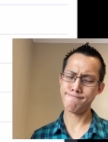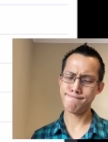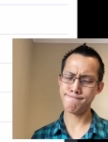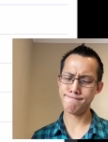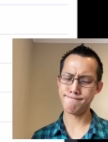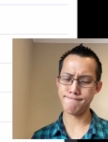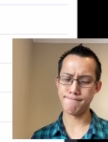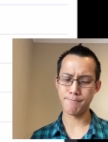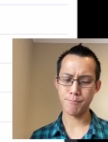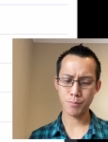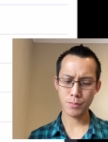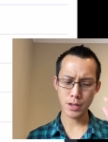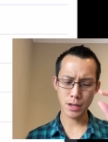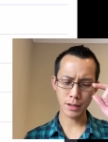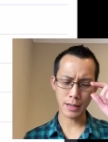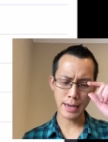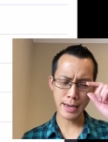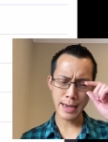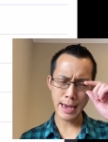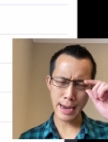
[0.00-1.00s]
Hmm,
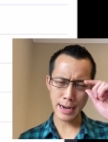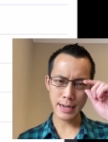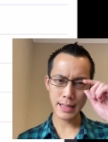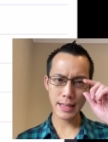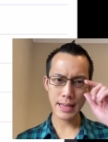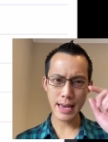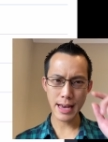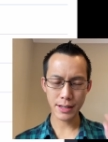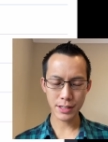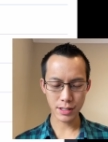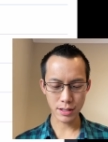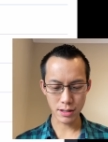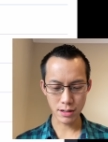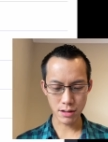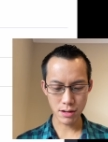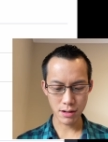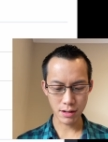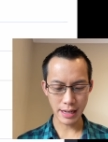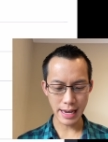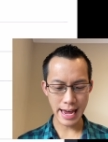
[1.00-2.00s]
okay, a to the x
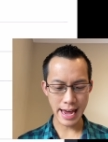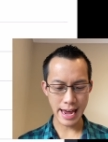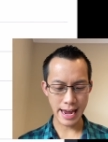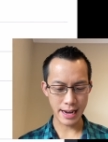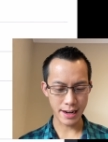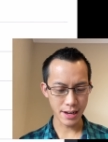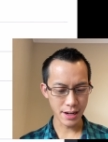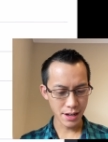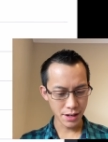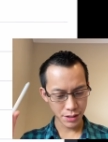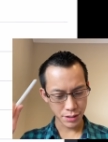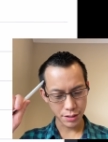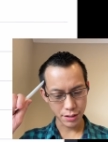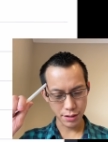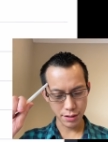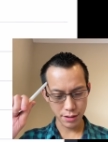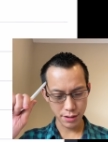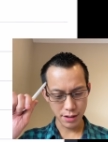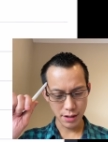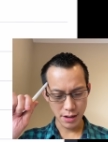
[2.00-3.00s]
log a.
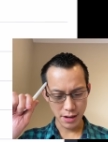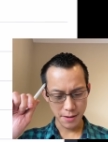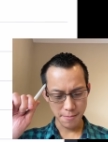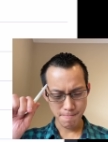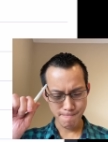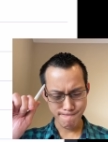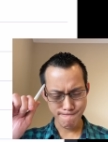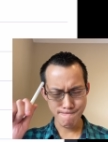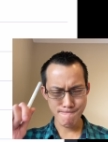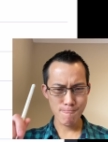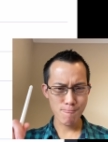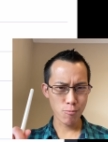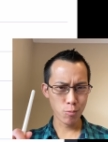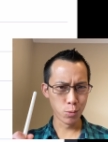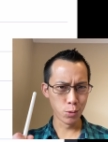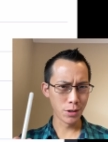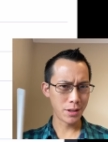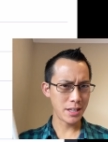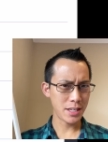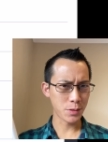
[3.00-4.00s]
So
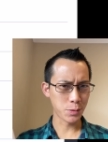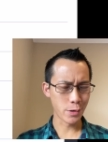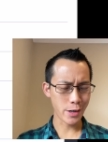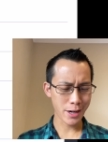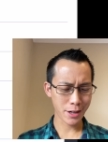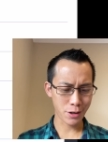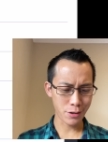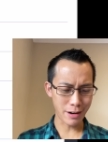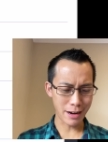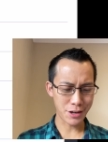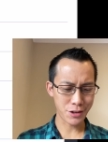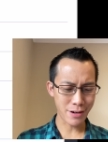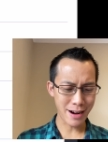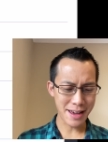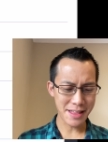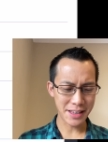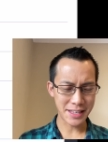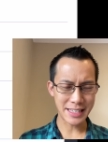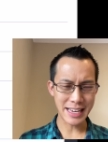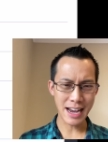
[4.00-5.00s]
would this work? Could I
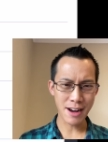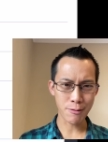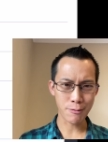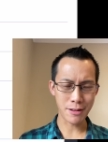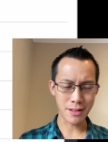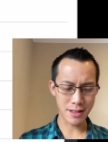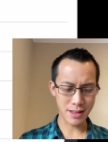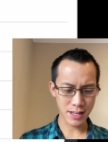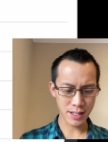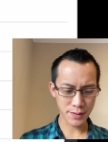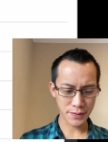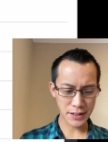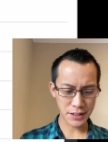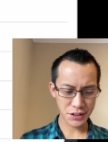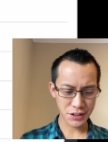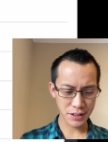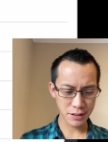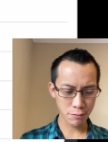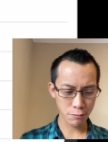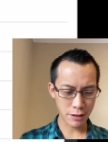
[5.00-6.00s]
try this out with this
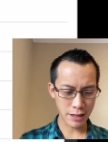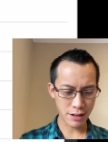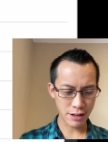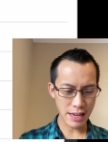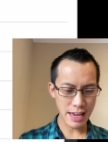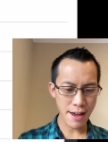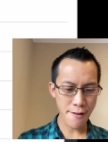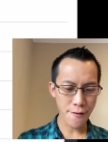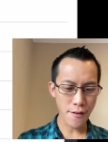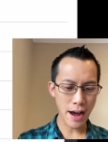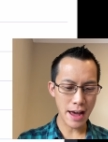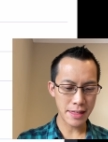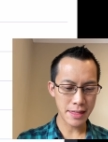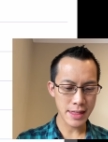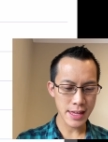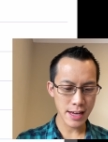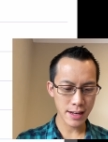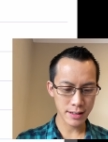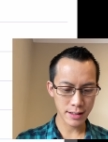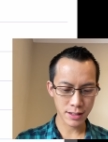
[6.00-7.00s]
function? Well, if I
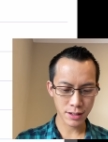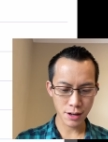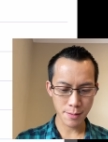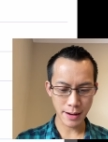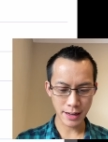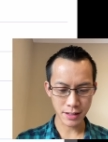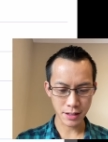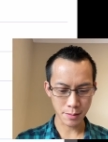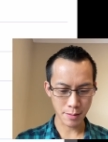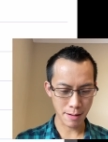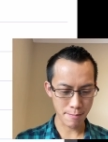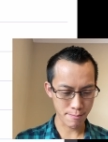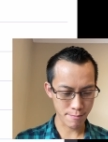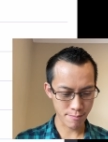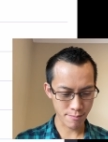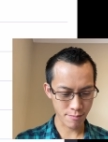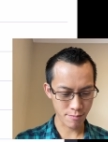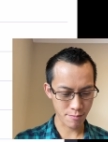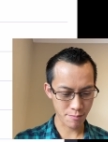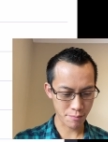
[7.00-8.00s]
think, let's go back to my
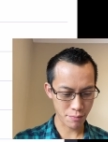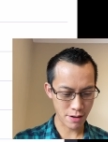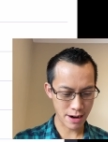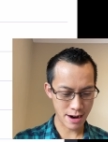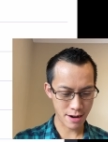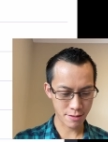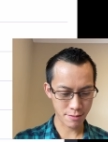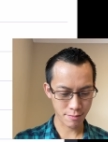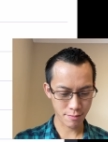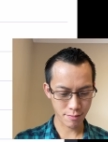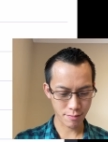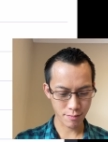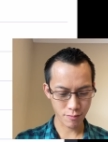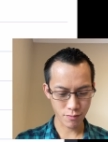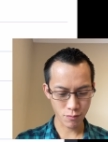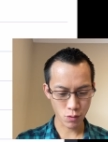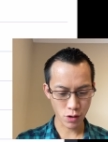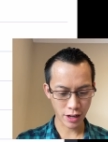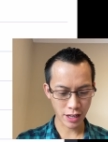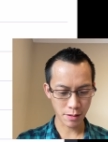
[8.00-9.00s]
brown
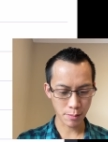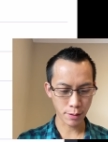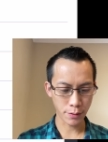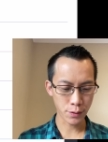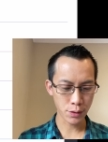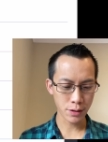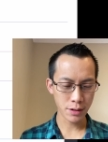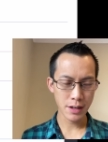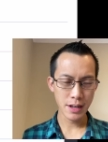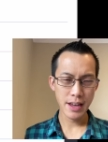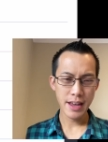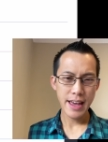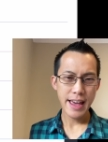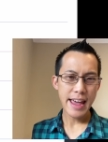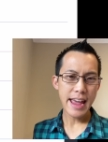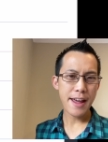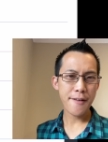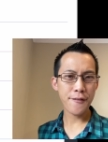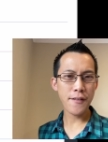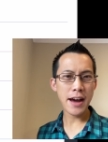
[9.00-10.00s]
working before.
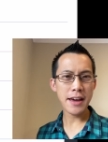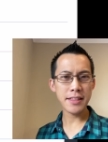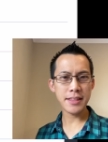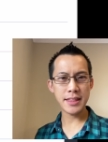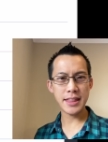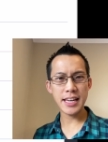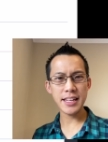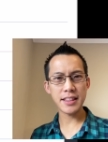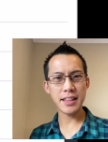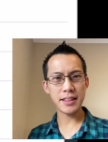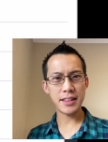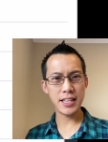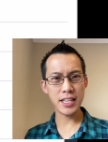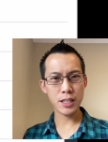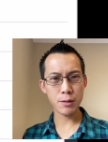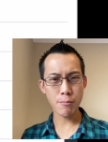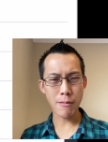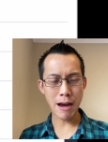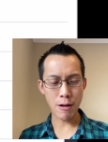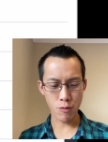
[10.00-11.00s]
If I think that
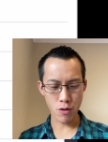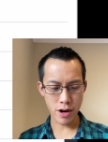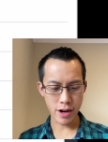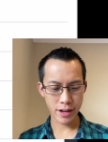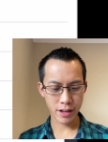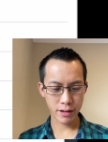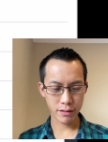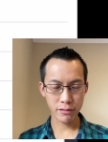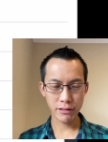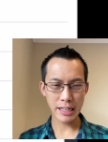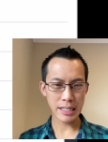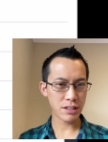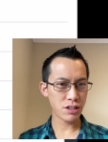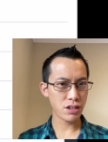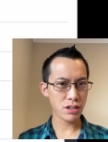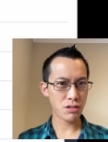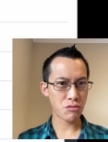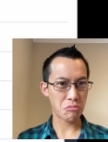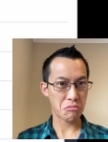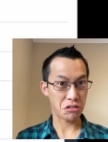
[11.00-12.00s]
this might work, let's
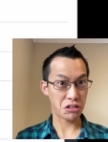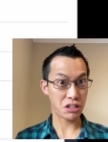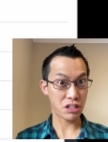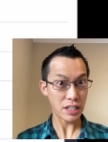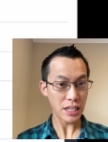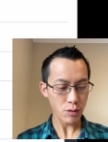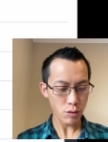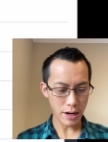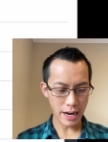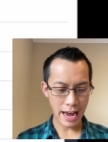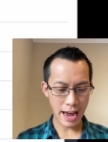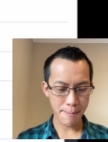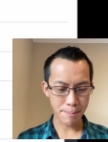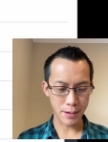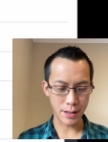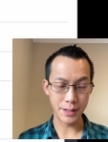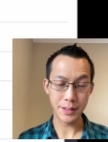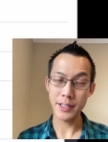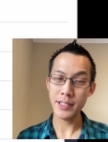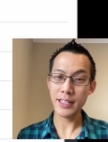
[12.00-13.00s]
just see what
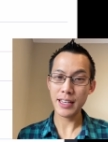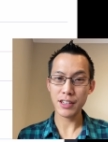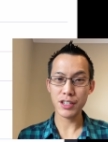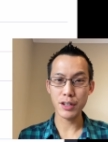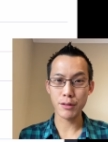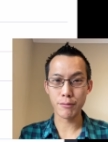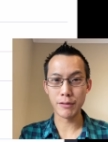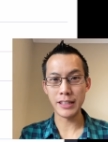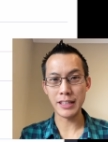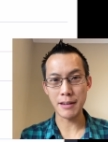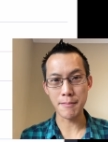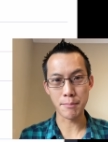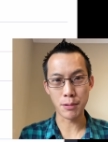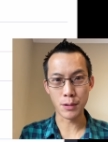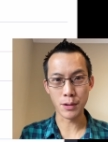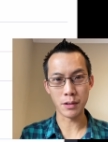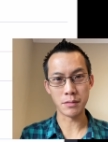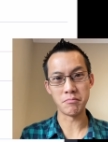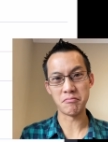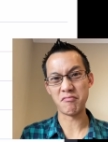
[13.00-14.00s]
happens. This is actually a really
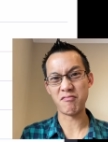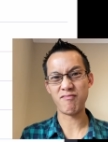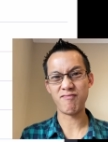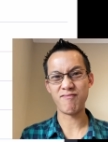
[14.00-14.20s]
important